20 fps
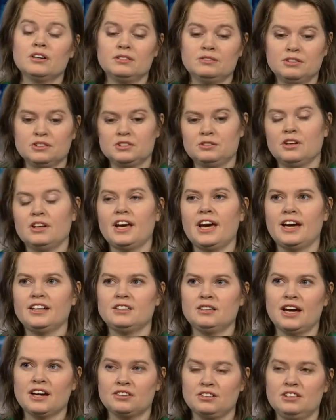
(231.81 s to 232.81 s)
First of all, they had to
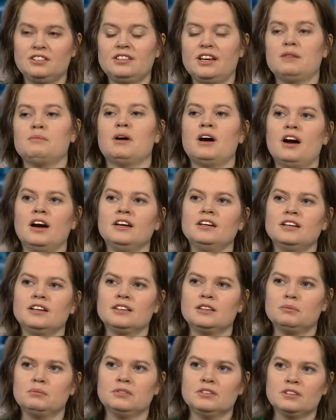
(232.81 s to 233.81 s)
actually stand behind it, the,
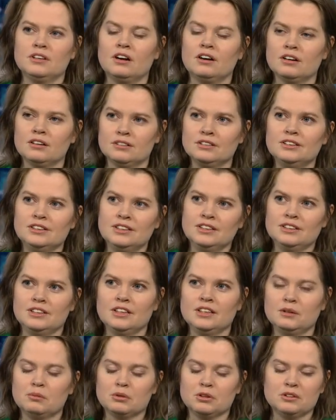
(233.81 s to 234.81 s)
our, the
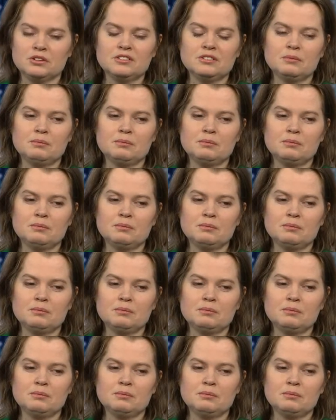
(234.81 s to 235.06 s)
Liberals.